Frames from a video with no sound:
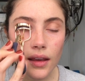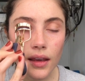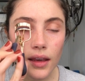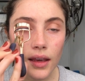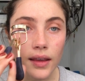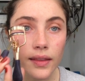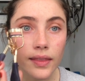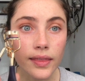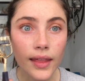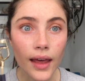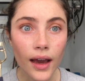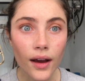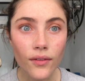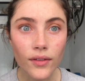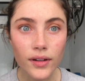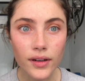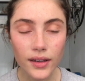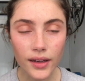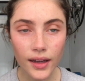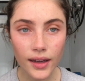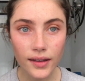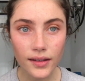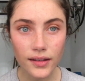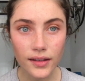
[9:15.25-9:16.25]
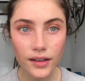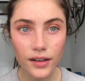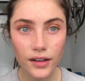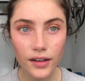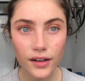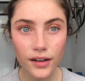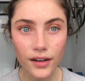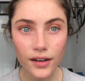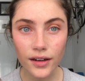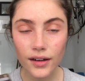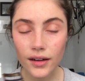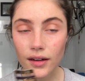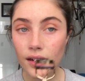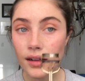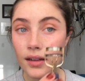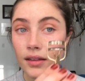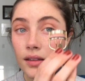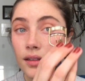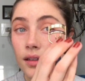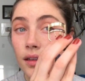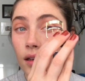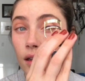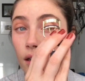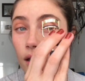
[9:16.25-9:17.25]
Get that one nice and curled.